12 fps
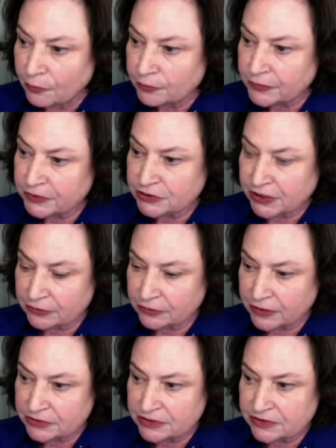the
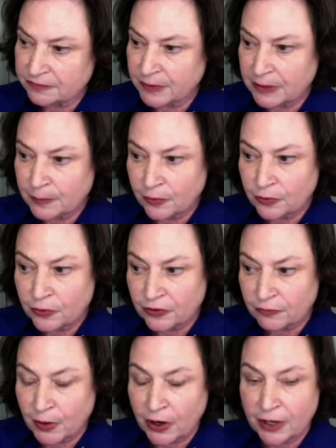generations of people who
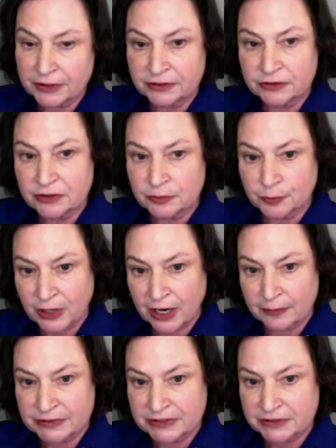have bought into the
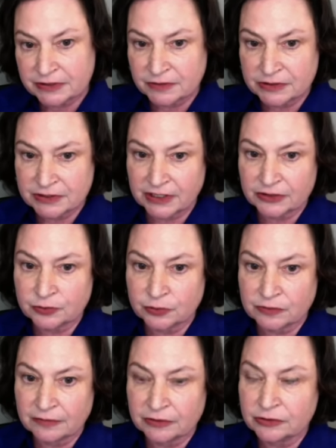promises of the sexual
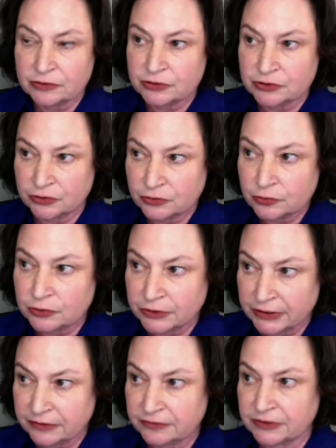revolution, who
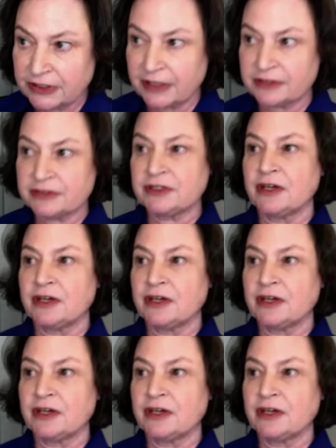lived as